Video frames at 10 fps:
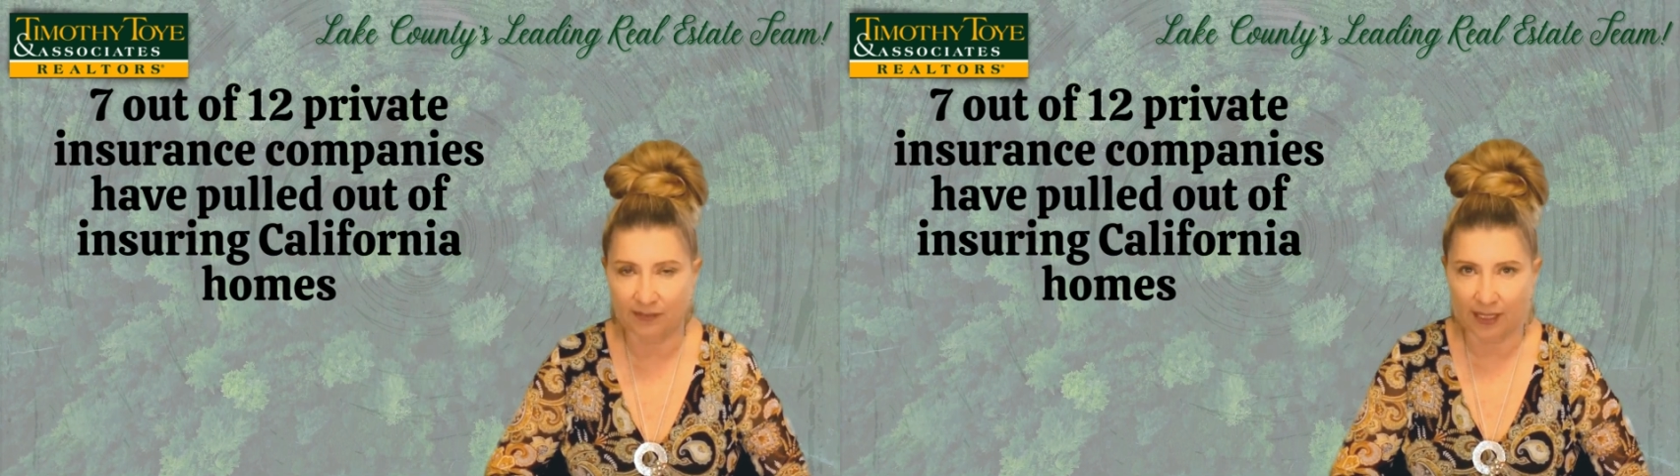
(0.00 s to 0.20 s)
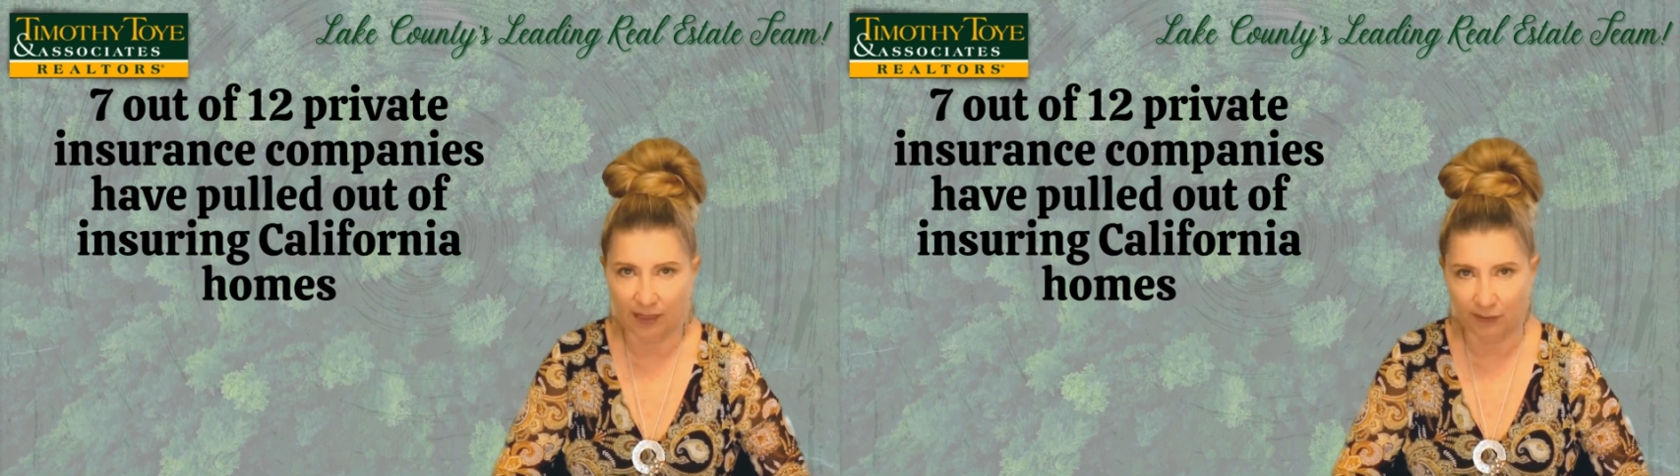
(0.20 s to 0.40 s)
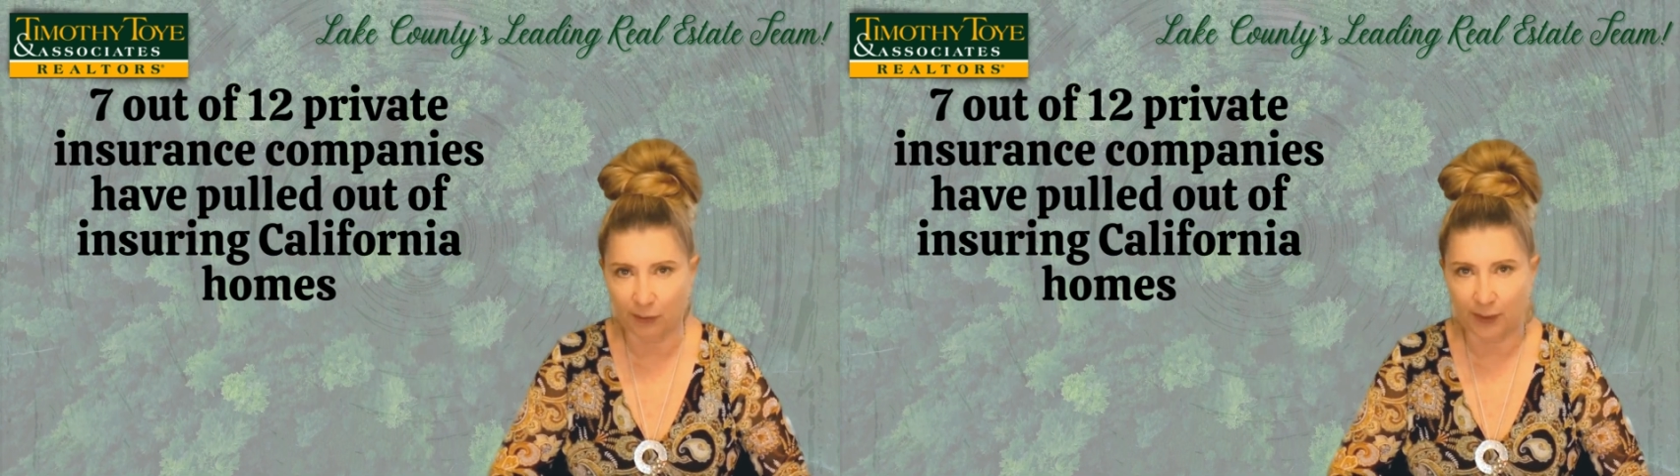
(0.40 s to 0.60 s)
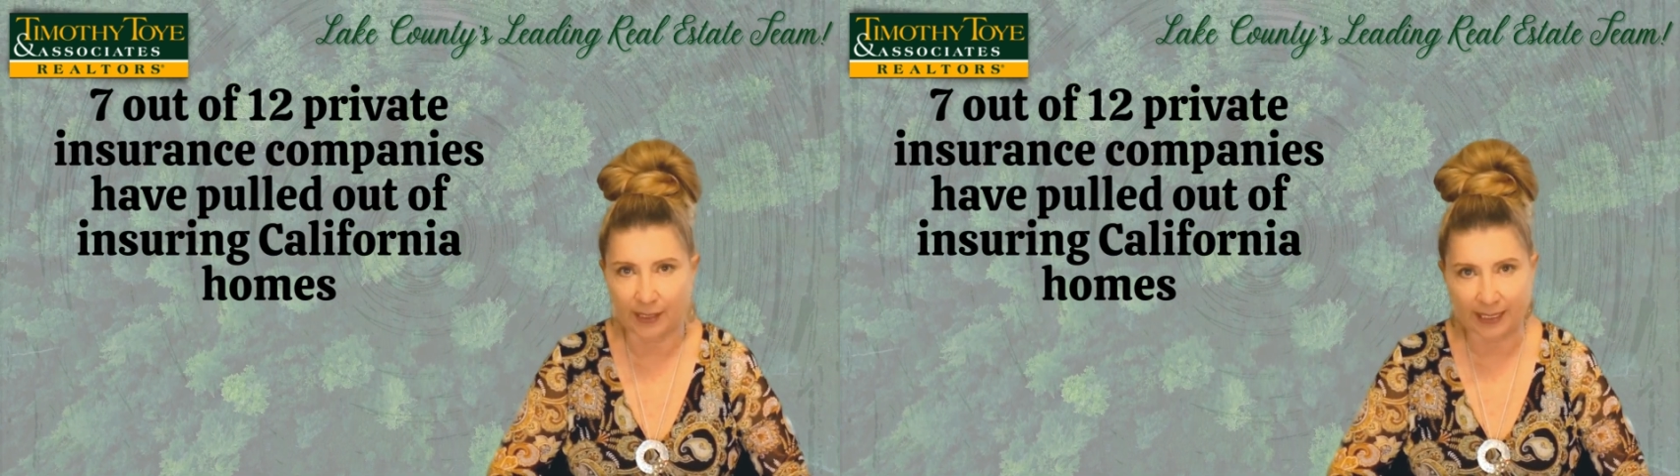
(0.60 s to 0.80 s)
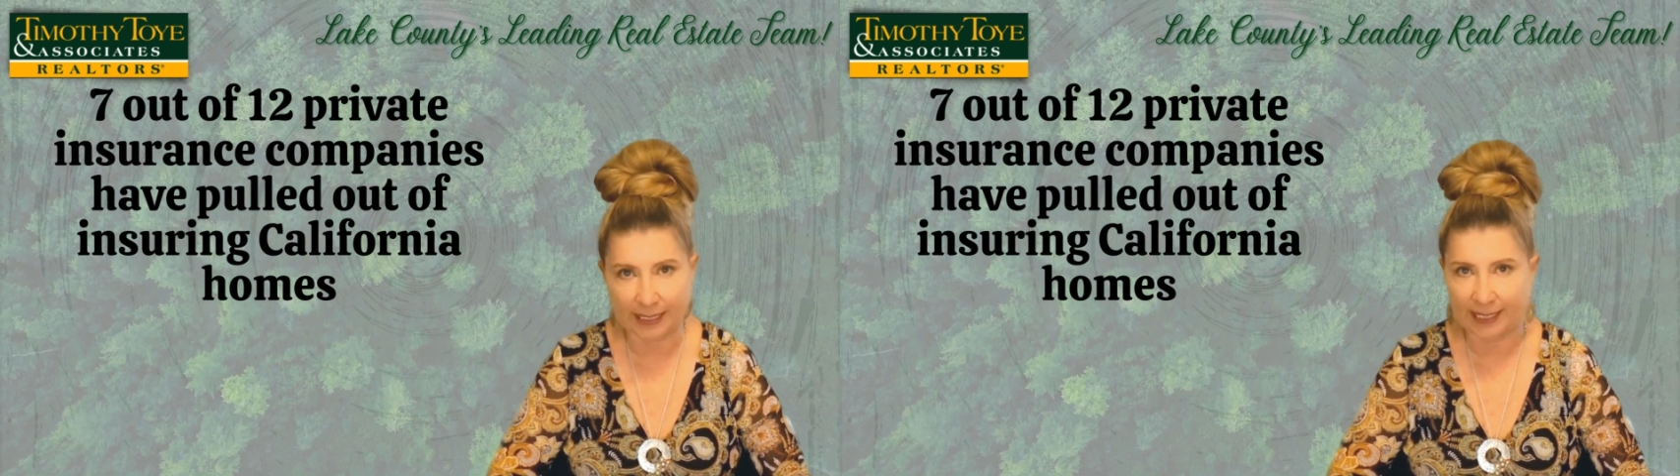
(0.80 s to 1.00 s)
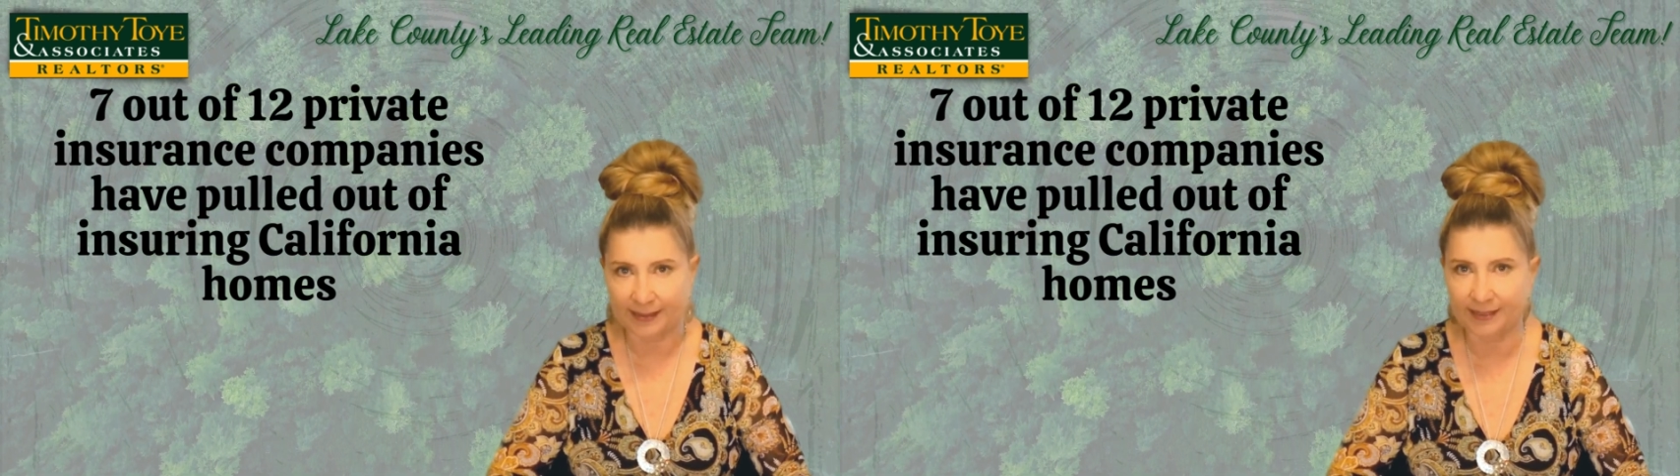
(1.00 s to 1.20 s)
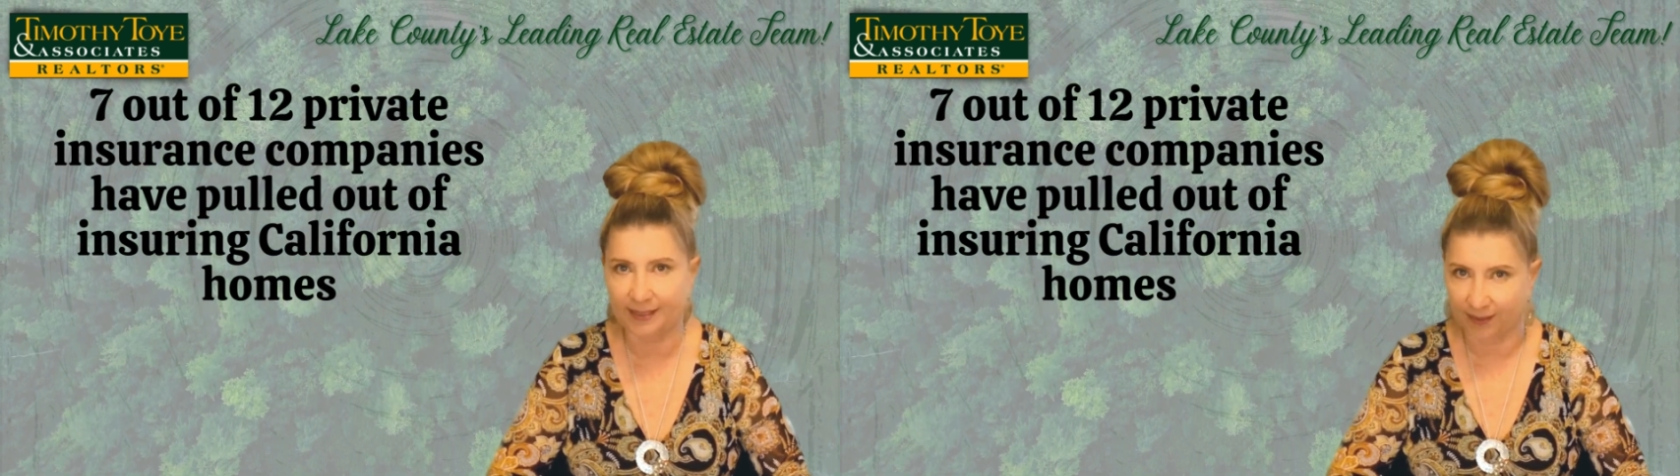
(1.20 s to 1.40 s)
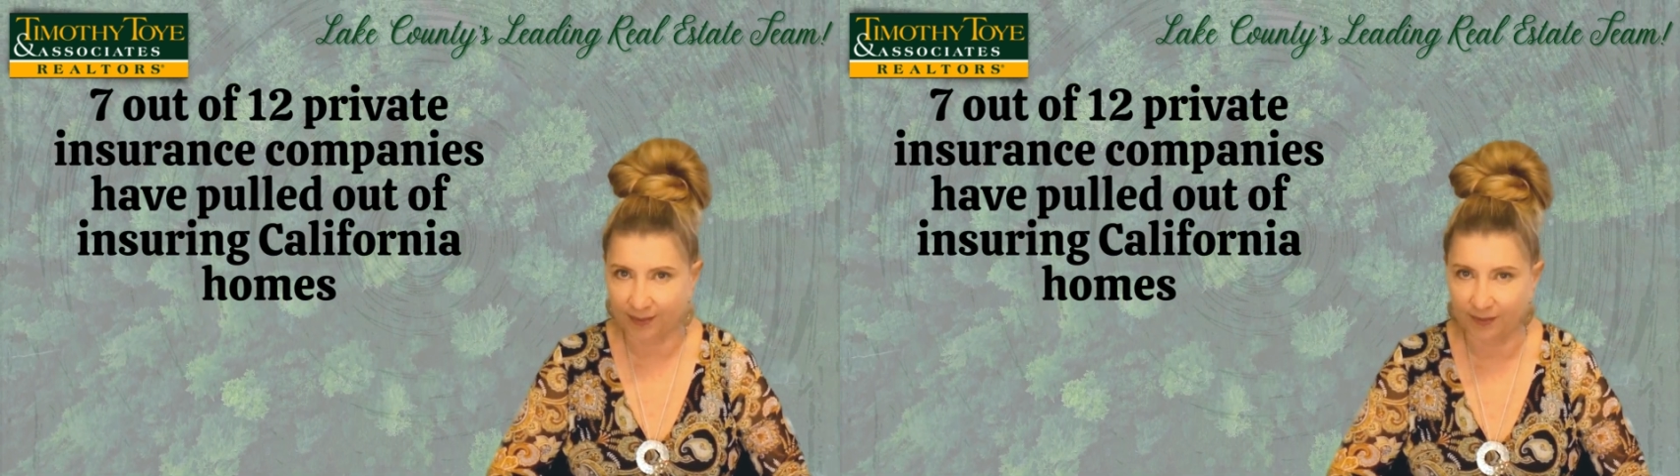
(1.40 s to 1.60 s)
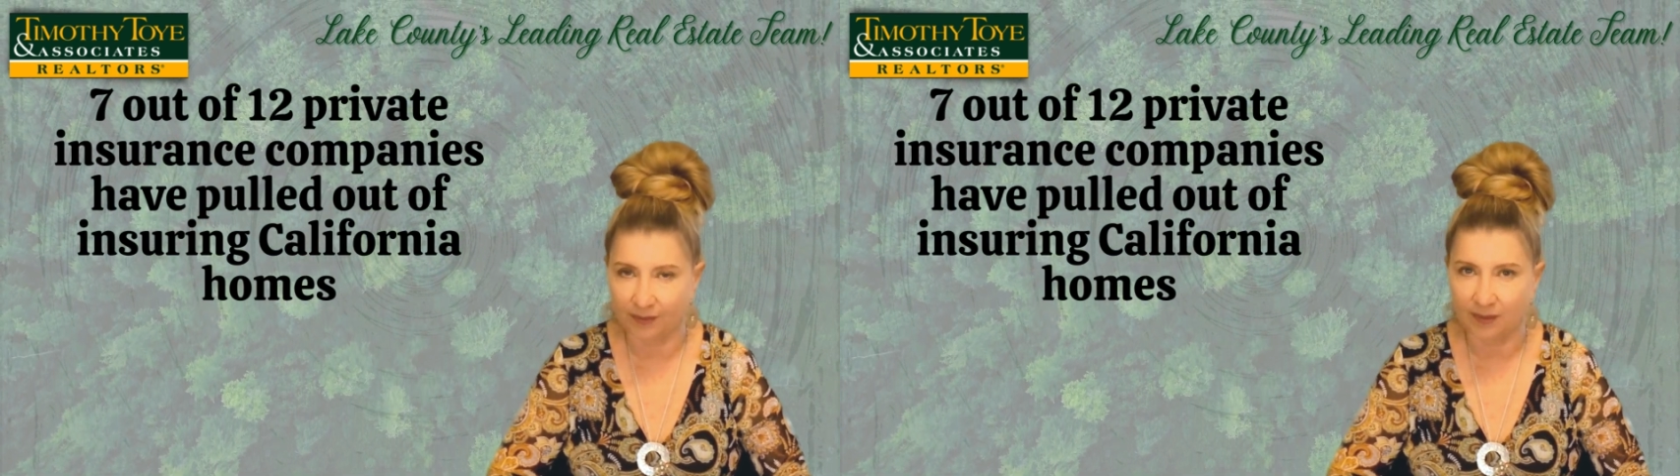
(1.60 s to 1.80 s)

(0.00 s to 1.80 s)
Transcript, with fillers: California in the last year.